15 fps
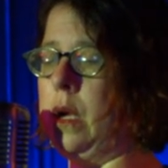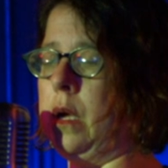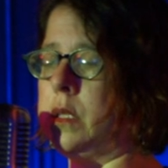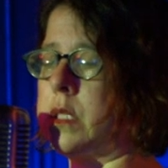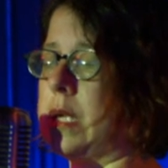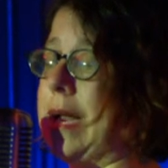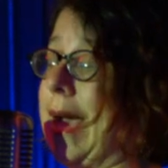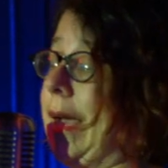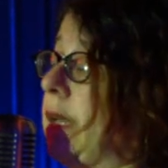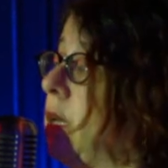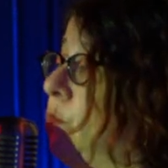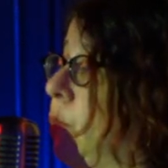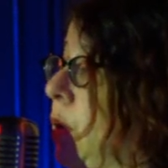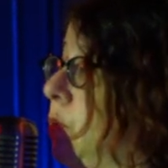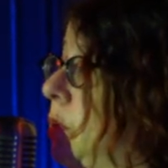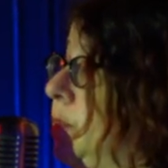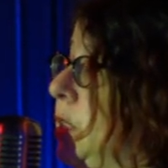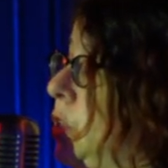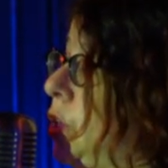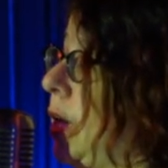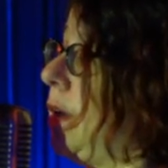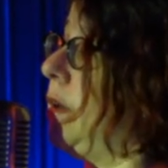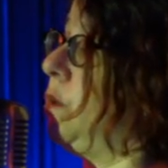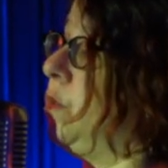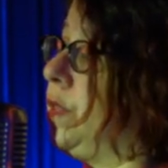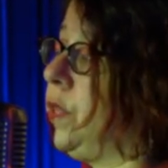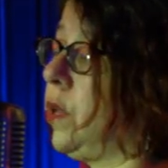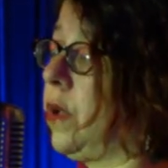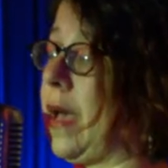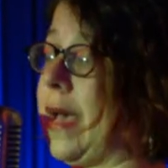Tonight we will be sharing
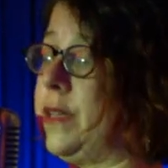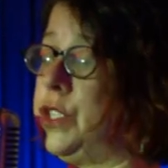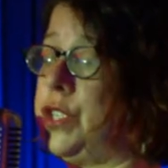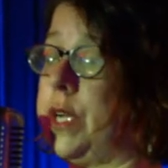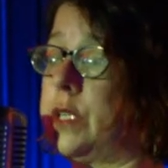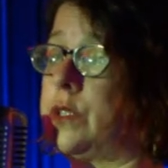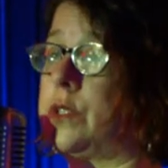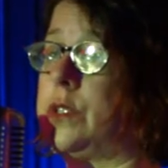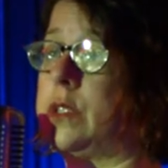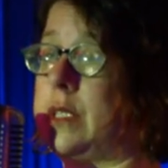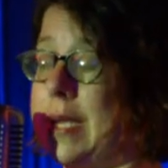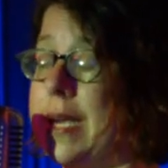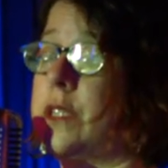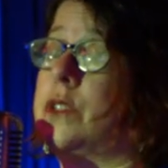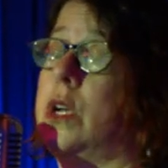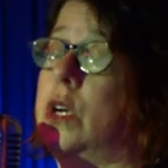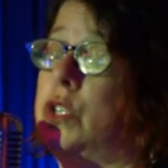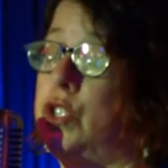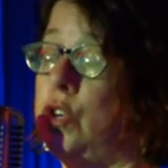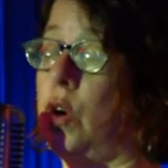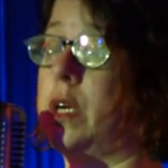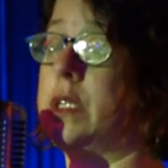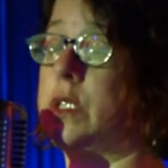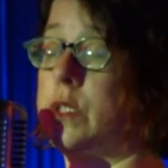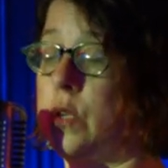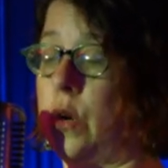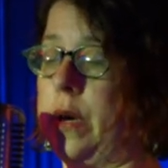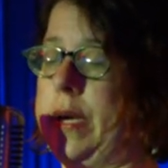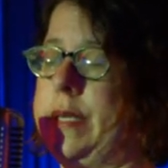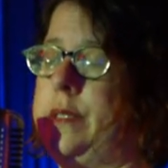with you guys six, six short
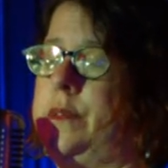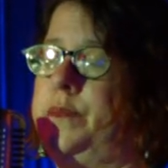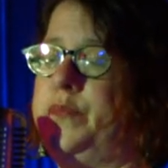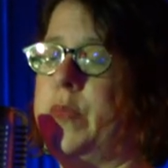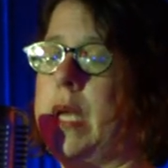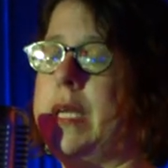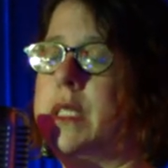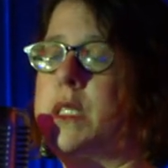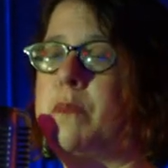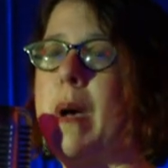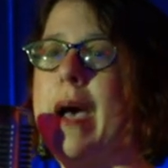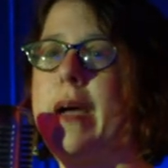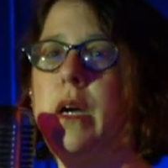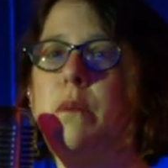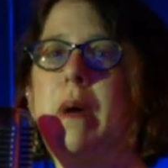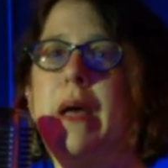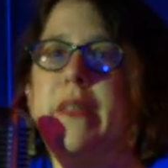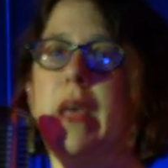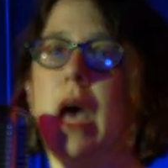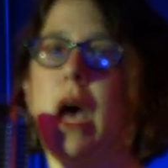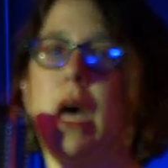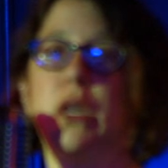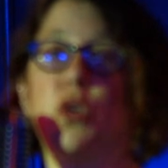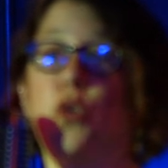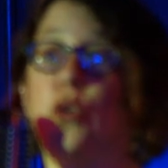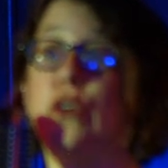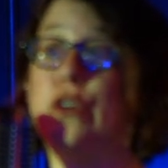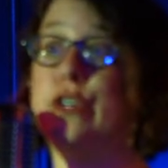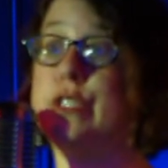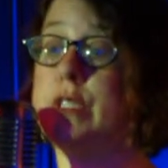stories inspired by the odd
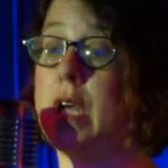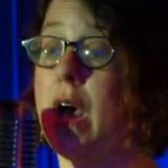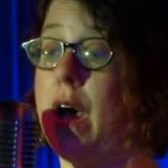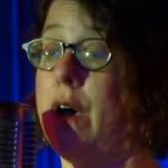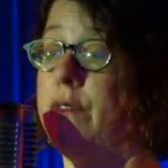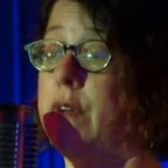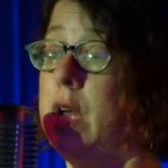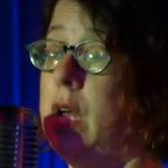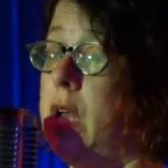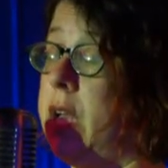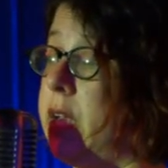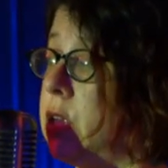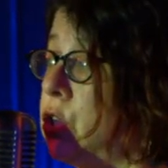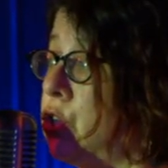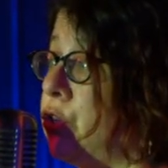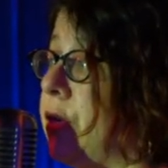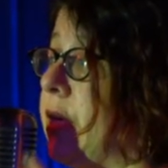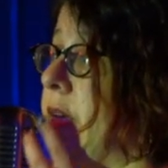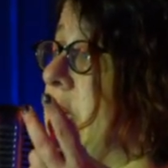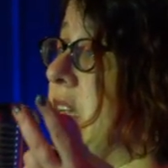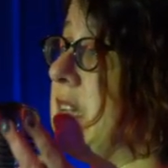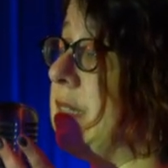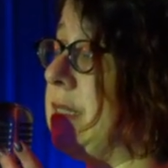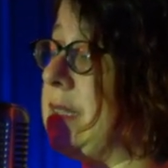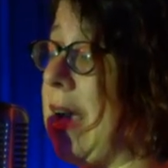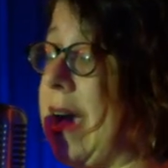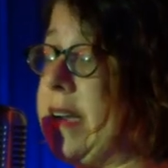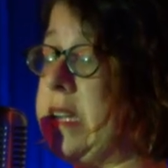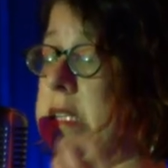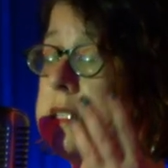corners of history,
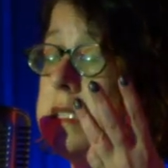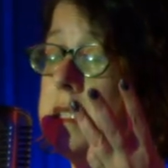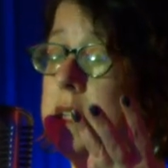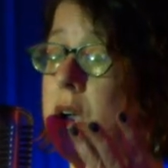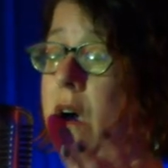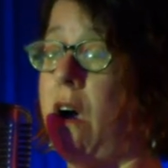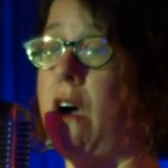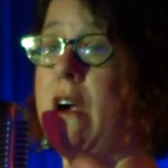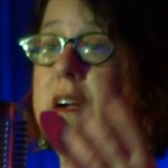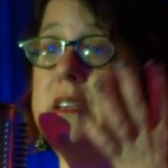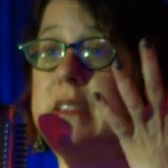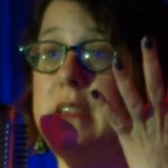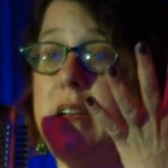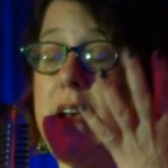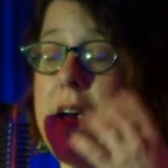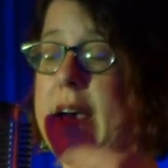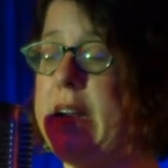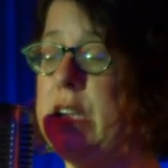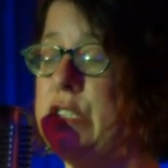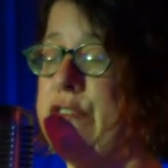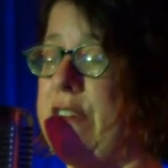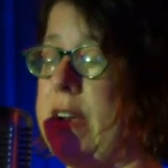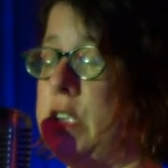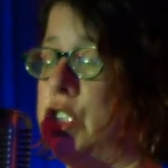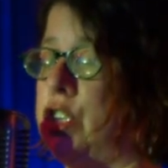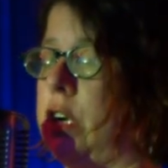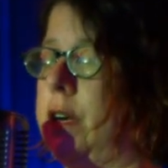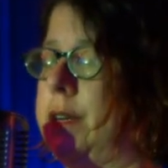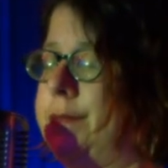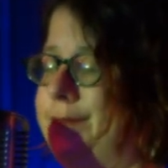science, art, and
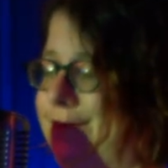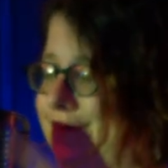adventure.